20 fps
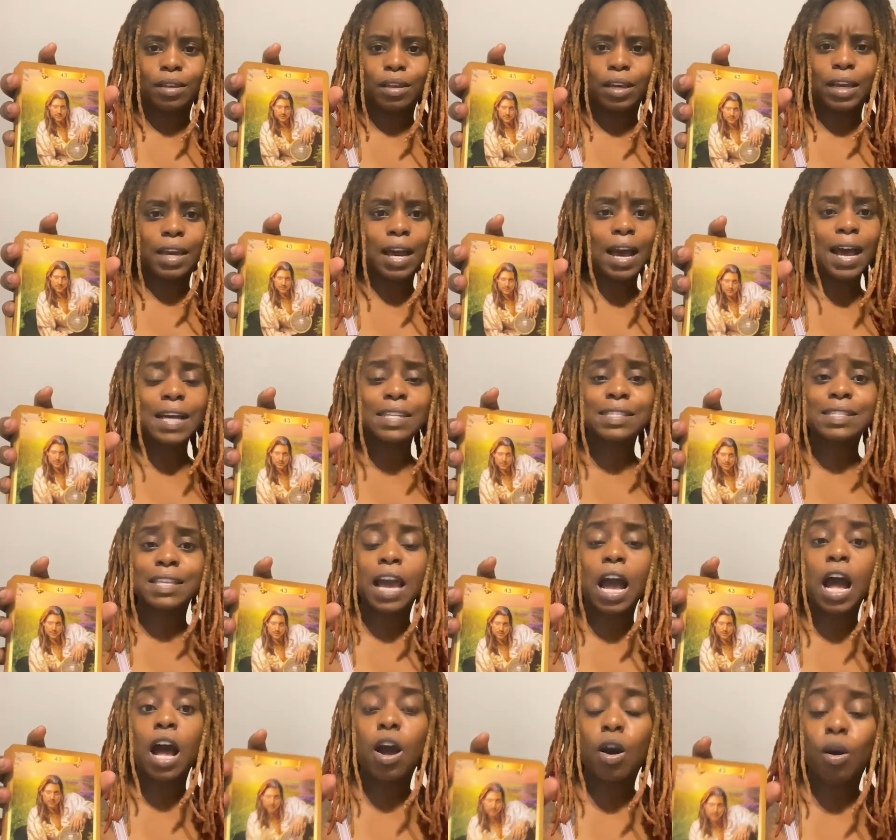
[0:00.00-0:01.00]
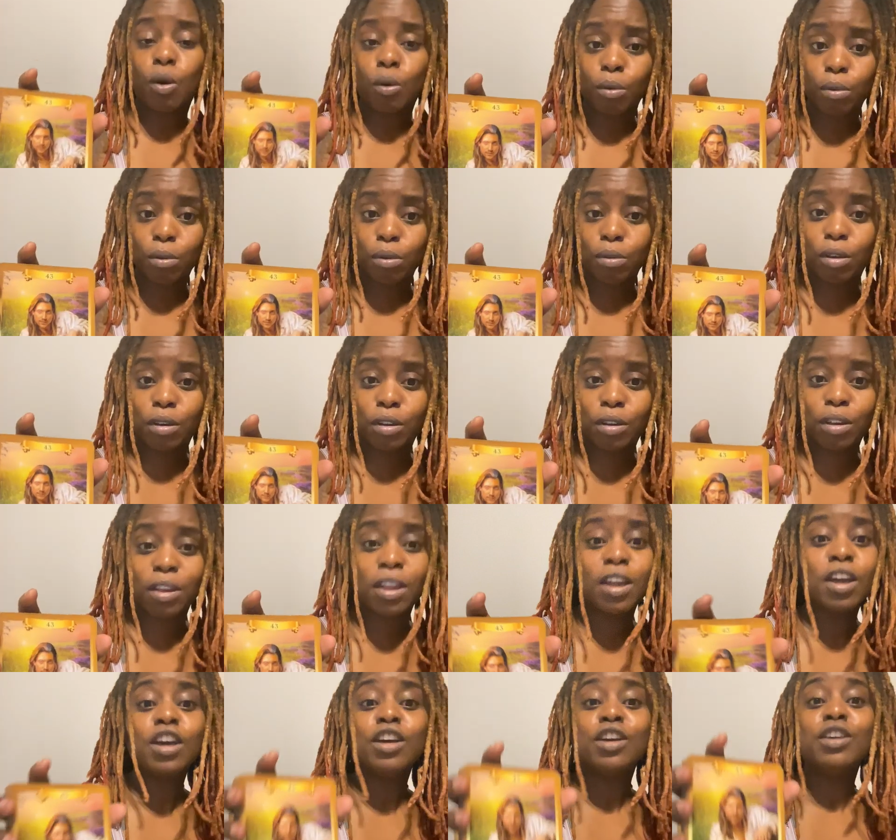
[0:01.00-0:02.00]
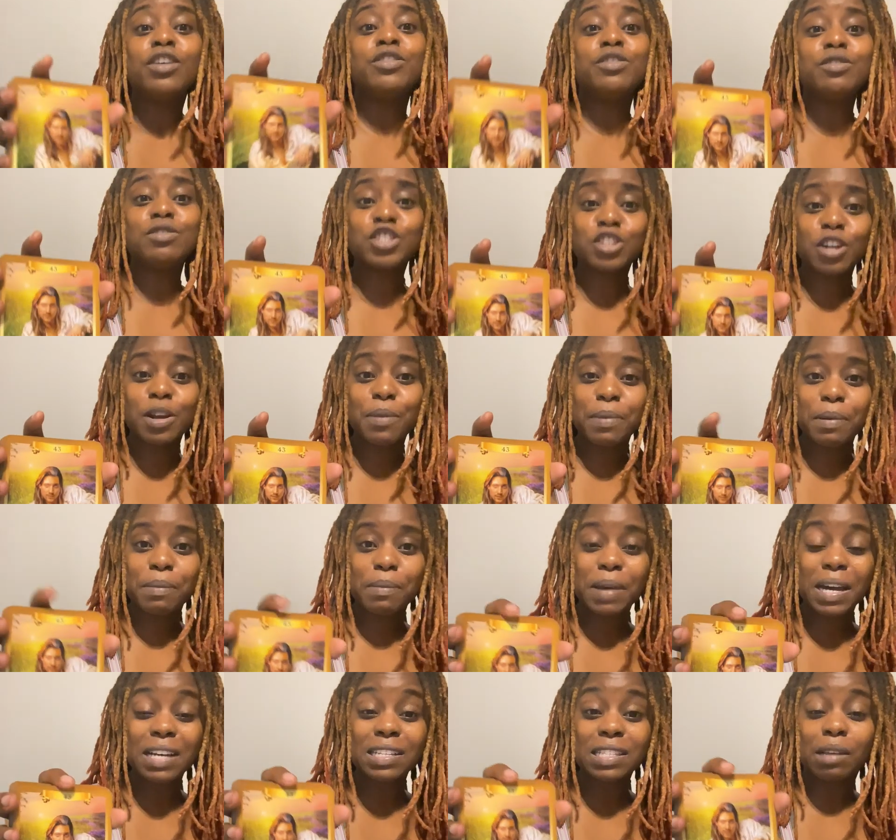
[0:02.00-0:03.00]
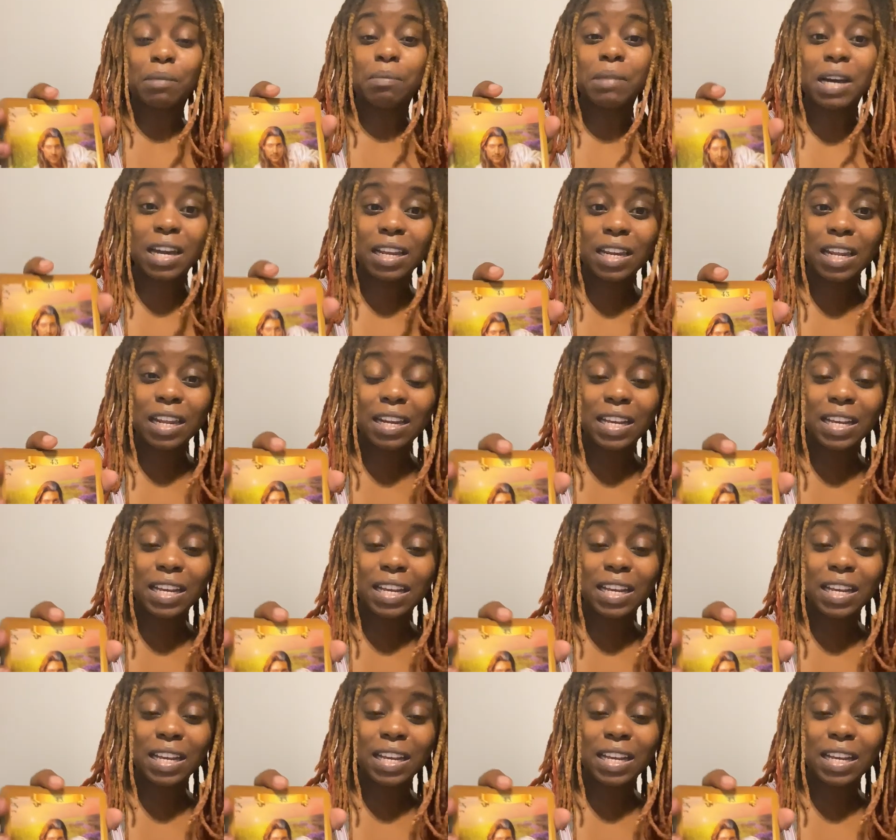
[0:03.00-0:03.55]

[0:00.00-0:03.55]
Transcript: God said, oh, you tripping about some money?